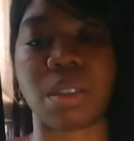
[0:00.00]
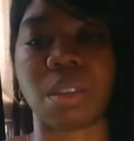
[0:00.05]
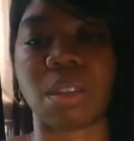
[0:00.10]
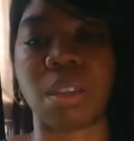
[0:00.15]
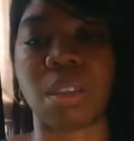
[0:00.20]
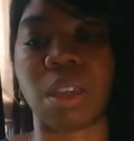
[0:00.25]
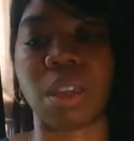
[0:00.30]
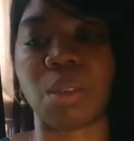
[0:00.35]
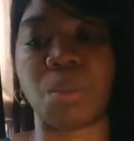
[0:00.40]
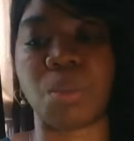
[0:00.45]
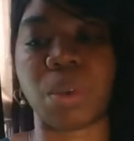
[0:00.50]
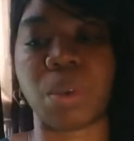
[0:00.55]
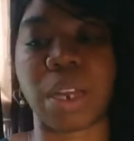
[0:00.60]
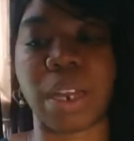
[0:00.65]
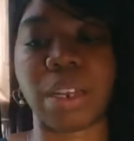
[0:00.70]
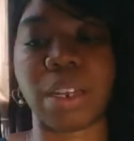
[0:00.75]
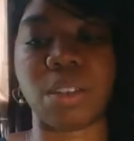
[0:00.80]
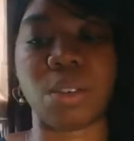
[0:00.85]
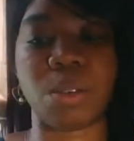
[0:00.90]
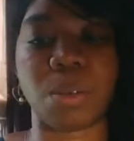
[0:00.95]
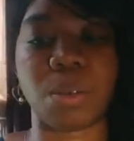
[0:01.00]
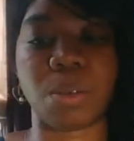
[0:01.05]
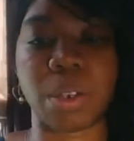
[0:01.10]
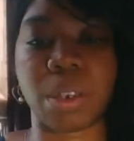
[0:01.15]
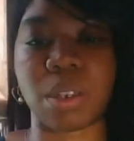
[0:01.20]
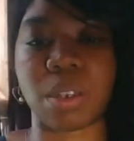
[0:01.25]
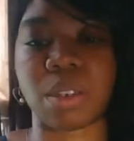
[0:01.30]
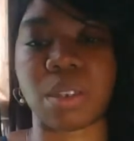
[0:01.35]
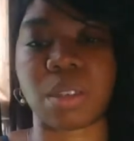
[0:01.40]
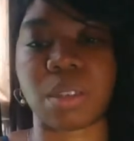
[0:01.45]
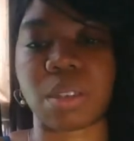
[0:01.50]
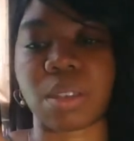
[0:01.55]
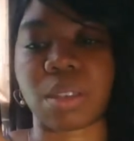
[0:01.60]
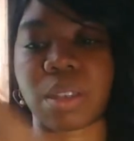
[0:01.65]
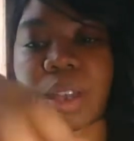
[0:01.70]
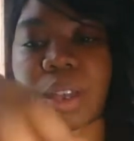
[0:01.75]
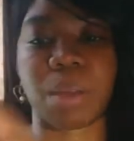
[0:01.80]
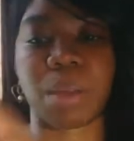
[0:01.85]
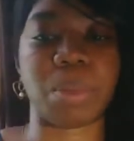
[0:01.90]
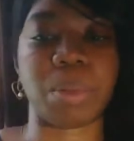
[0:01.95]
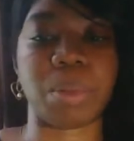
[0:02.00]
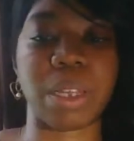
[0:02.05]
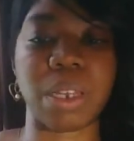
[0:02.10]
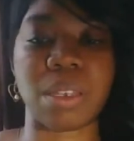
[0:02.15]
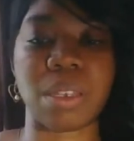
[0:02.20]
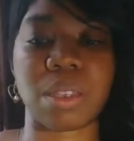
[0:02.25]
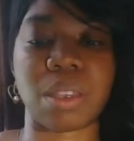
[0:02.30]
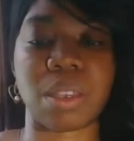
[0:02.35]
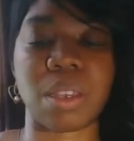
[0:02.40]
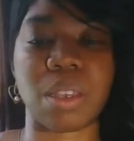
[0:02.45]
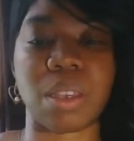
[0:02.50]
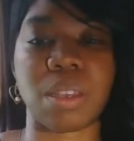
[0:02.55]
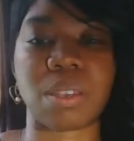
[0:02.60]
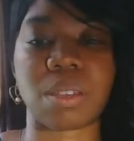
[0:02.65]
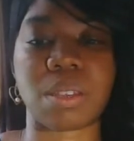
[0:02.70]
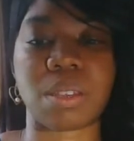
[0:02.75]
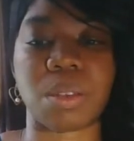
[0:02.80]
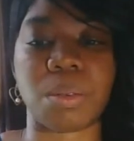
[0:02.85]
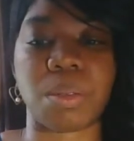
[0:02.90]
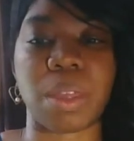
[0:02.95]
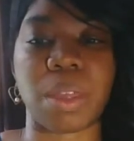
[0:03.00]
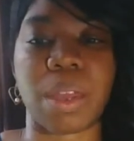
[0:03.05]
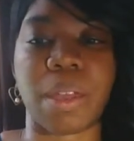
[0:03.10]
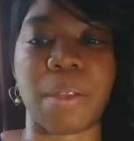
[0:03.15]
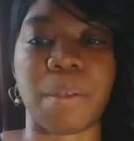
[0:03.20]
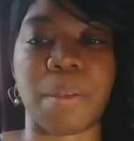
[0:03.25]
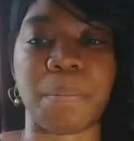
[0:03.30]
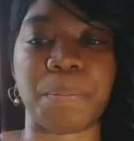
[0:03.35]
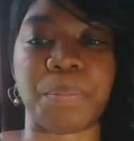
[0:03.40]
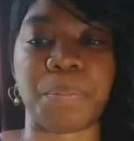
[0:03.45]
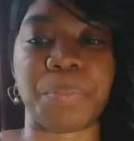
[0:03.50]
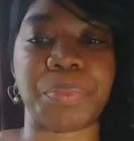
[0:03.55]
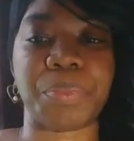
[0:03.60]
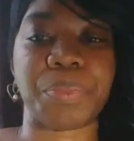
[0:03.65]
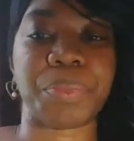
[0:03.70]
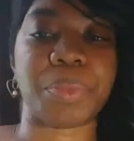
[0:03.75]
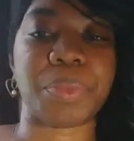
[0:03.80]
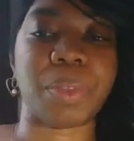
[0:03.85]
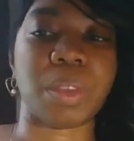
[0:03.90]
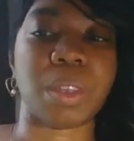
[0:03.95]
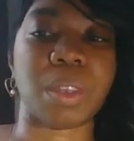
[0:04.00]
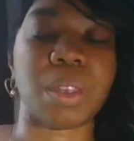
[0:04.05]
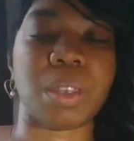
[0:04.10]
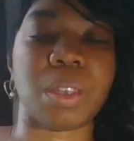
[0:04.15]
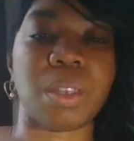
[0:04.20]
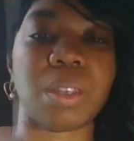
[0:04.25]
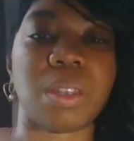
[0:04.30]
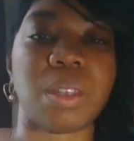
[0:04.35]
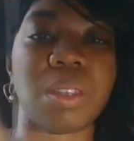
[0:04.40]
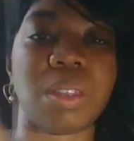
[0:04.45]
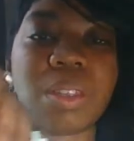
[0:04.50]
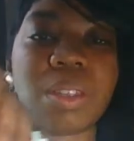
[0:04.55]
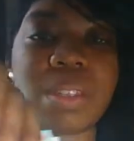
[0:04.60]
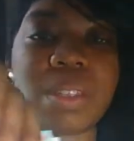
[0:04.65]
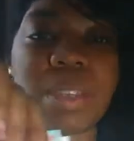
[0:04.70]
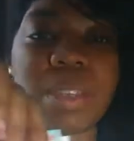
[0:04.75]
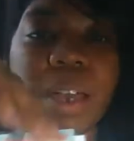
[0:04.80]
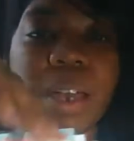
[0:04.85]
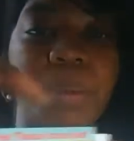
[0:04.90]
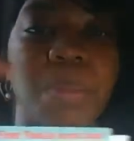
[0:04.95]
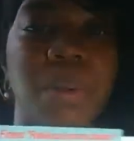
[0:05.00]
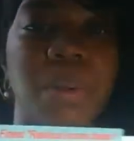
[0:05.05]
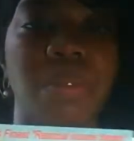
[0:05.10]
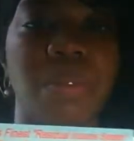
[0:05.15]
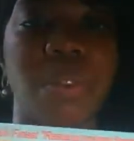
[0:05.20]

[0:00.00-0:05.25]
and what I do is I place it so that the top of the